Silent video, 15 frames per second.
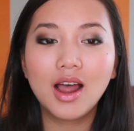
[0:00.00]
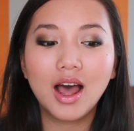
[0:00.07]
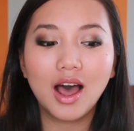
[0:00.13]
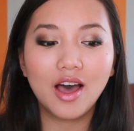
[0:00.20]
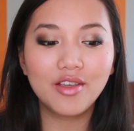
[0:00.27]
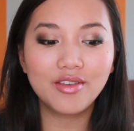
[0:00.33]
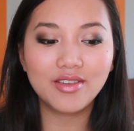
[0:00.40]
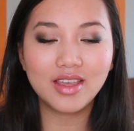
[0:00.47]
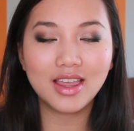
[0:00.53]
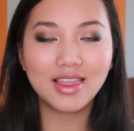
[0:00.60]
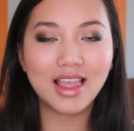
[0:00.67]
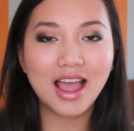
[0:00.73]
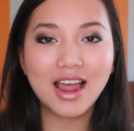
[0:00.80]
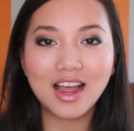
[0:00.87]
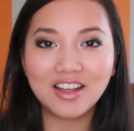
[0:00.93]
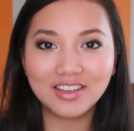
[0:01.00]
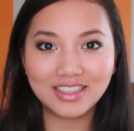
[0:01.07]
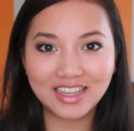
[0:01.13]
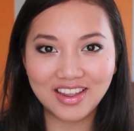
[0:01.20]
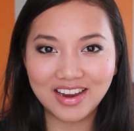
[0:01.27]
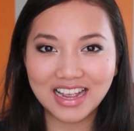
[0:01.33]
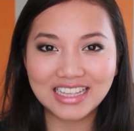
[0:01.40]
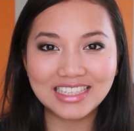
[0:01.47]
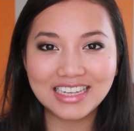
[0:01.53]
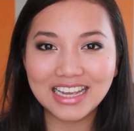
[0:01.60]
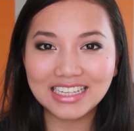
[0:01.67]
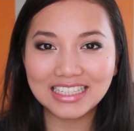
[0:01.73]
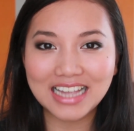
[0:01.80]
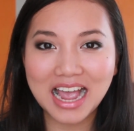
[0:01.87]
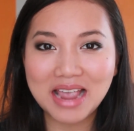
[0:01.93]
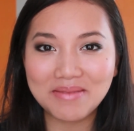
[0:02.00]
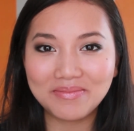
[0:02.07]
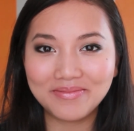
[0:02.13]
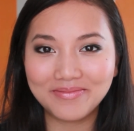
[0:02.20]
Other than that, I'll see you guys next time.